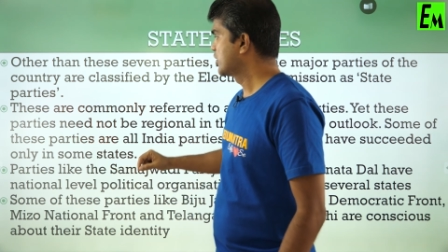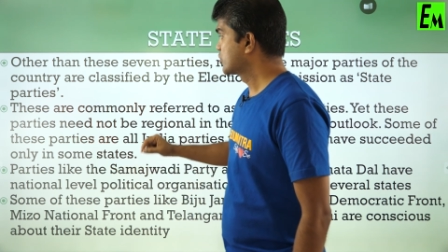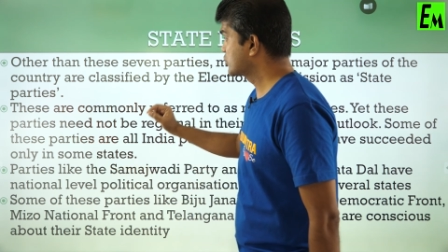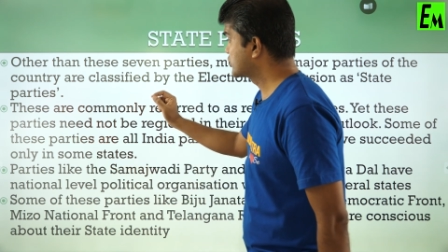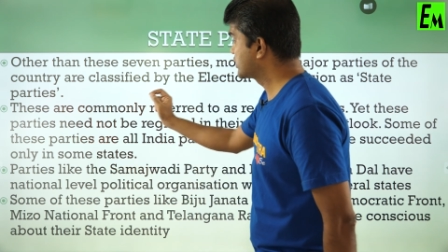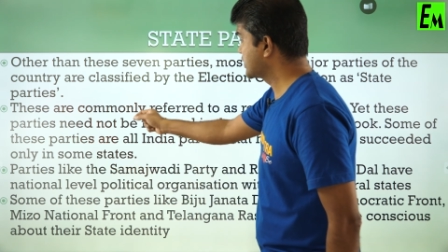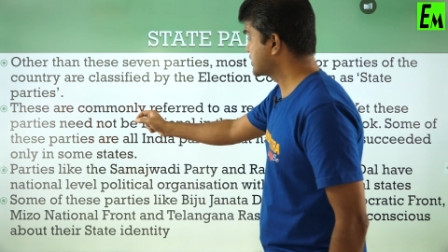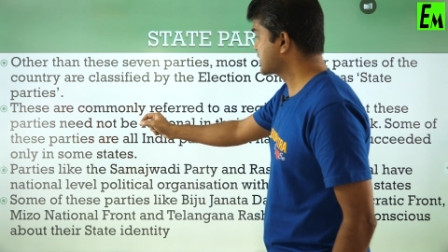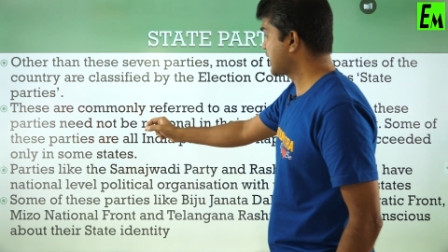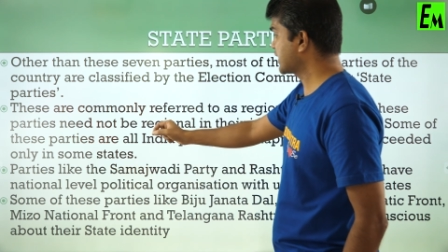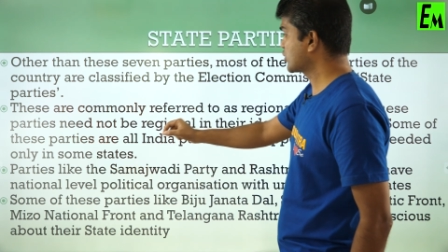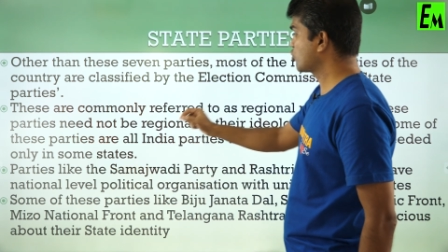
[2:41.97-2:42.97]
So these
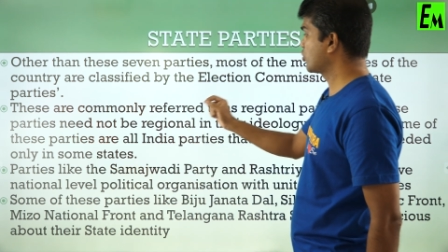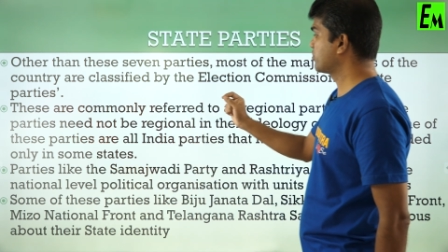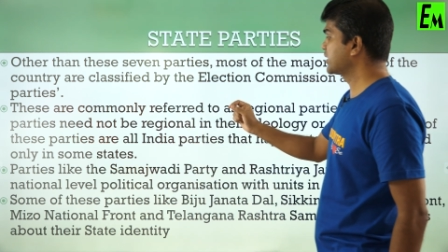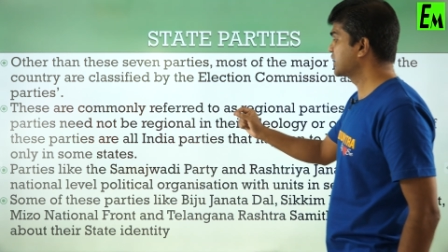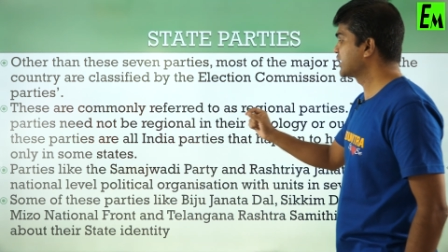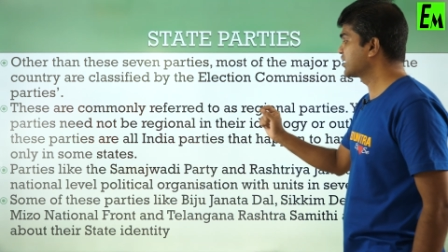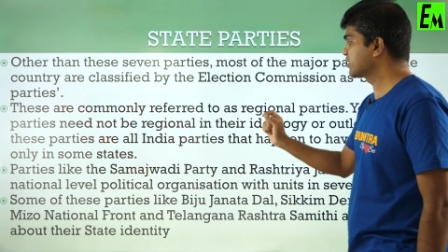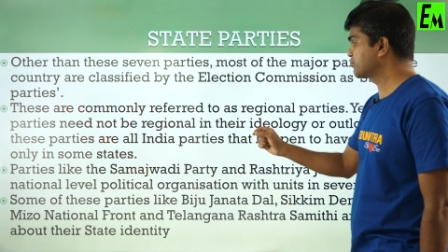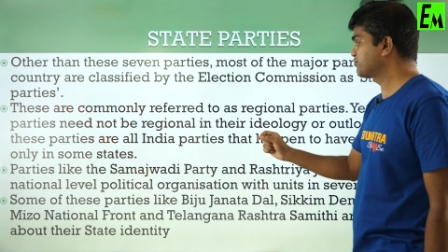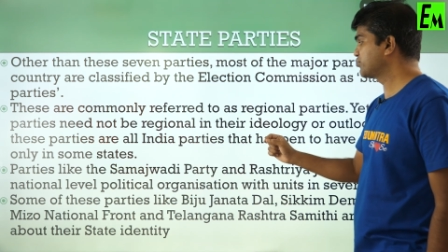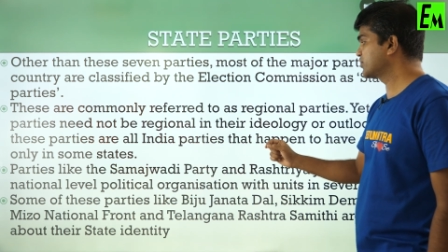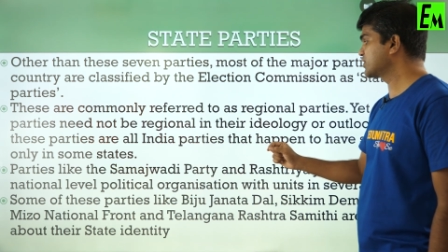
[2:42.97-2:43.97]
are commonly
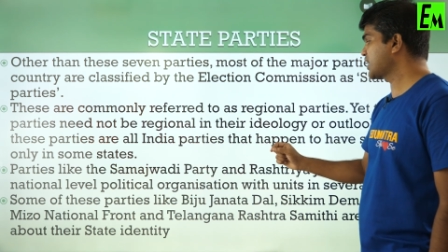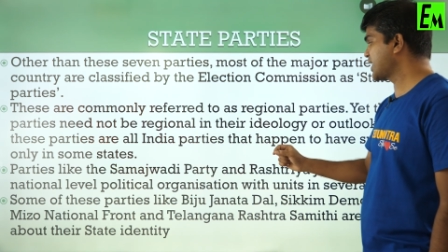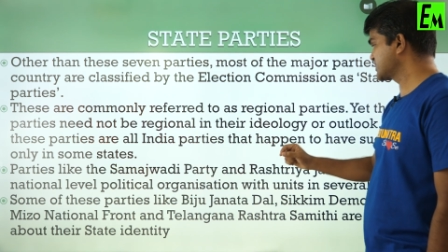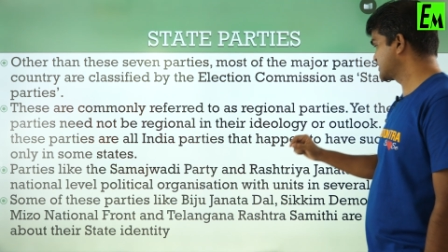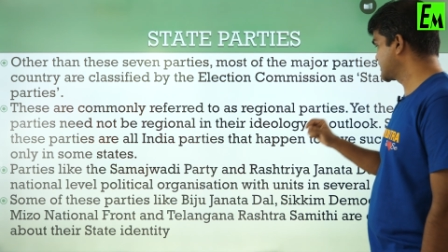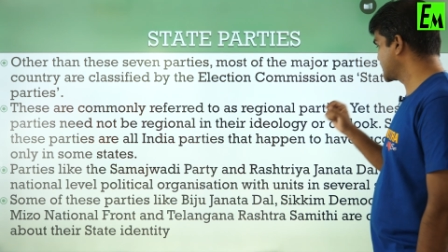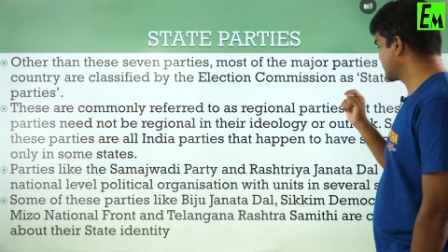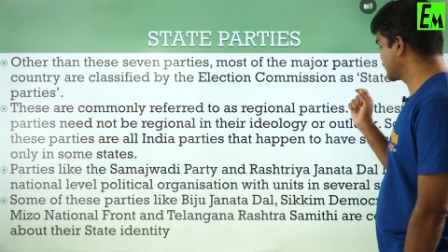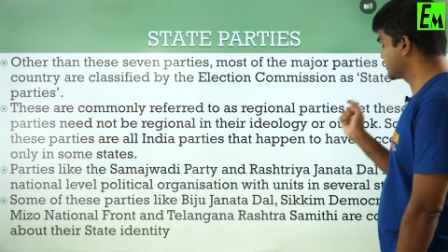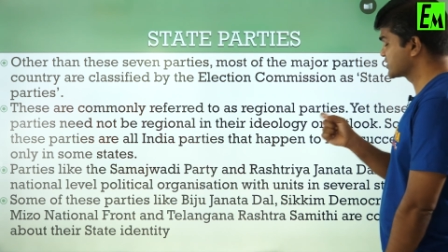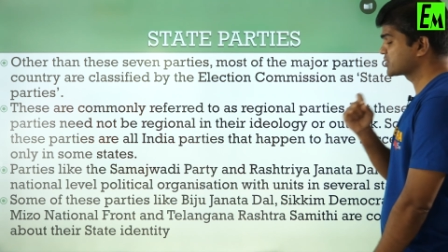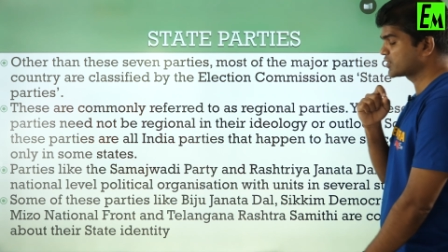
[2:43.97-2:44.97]
referred as the
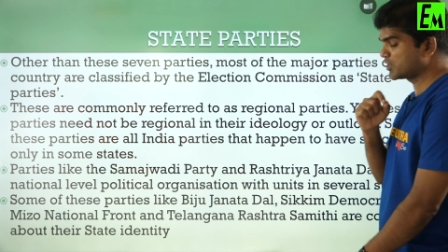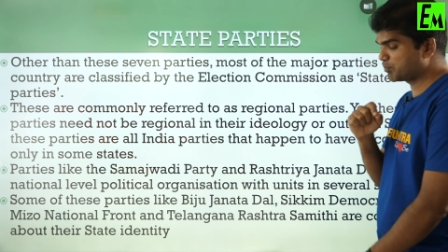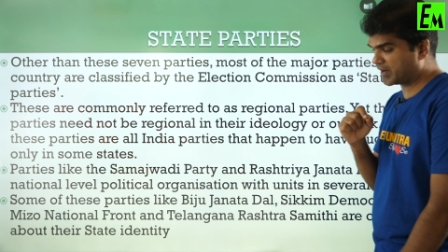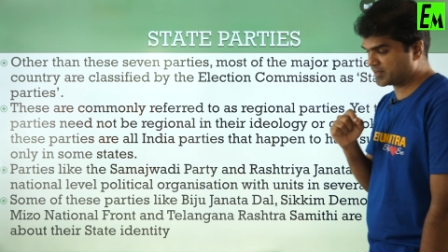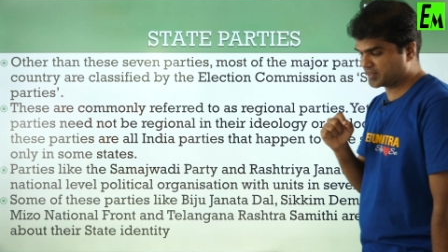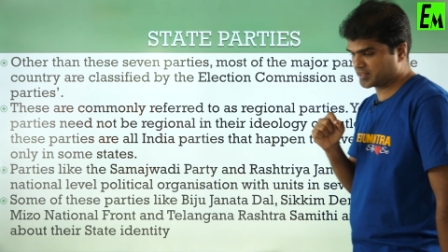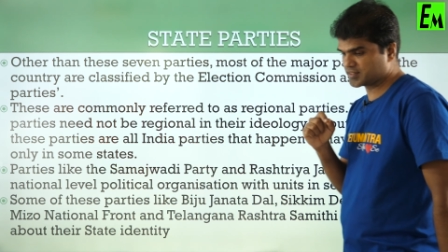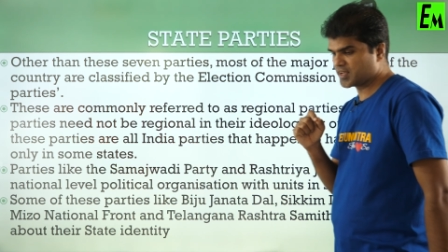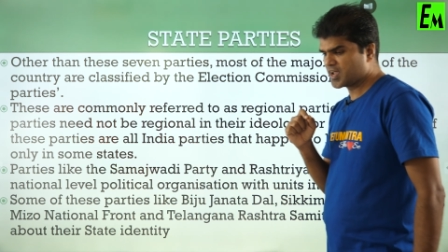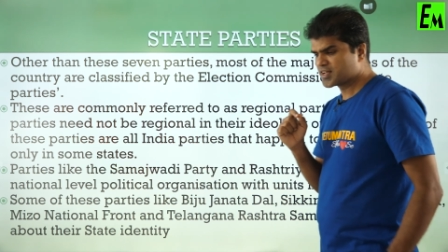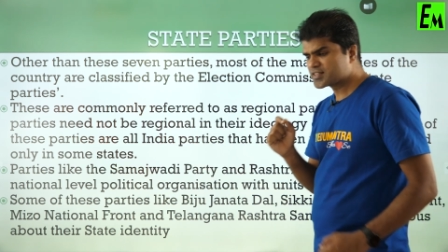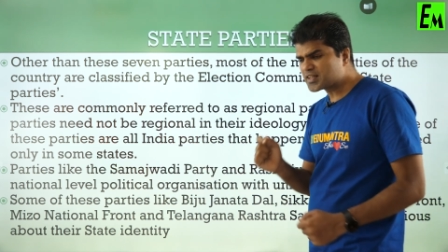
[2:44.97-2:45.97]
regional parties.
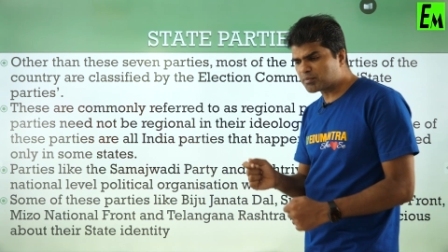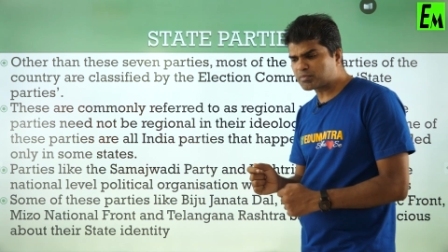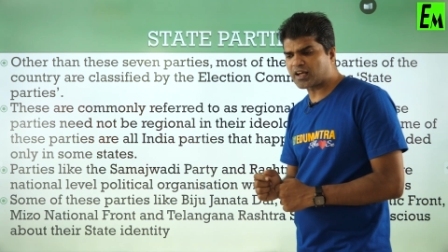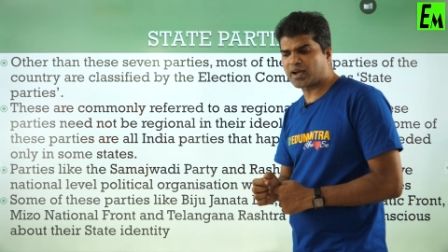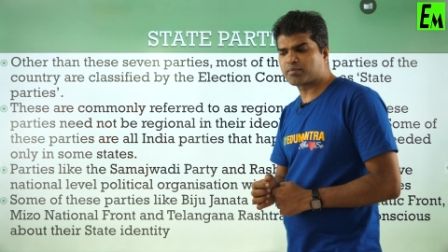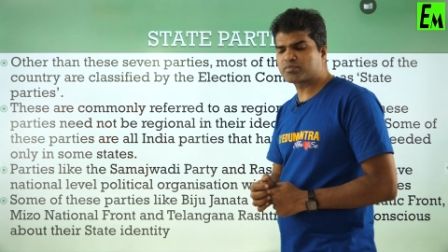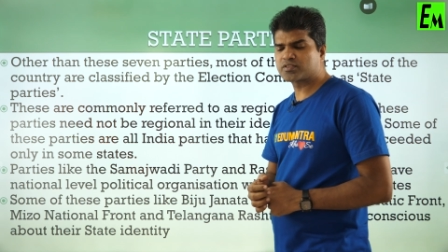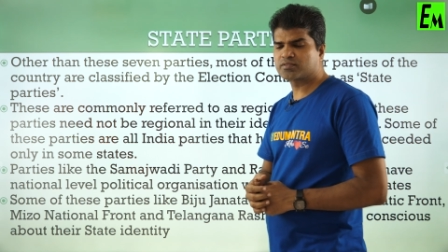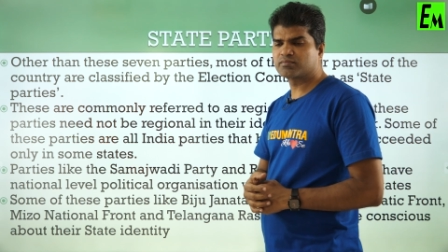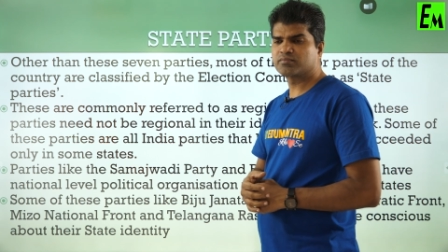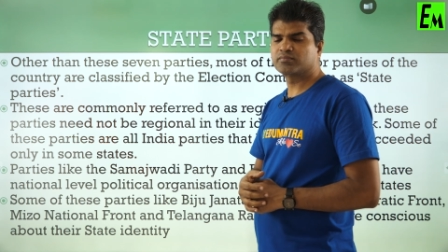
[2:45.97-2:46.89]
Sometimes,